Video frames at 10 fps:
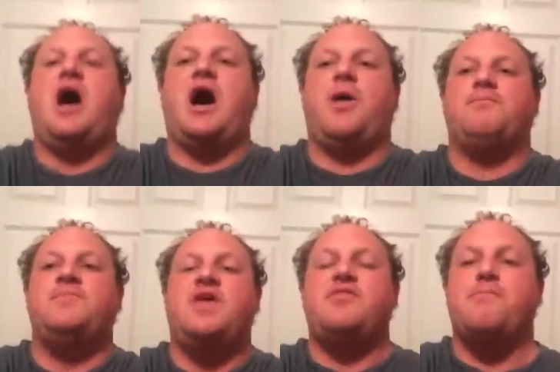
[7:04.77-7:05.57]
Um,
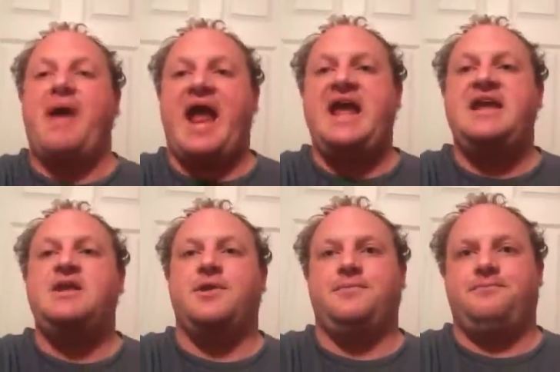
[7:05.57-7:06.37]
the
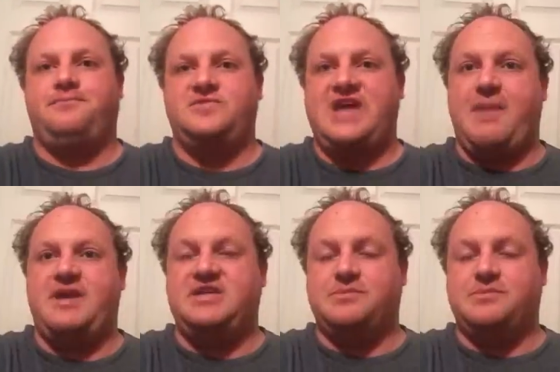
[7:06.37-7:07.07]
main Japanese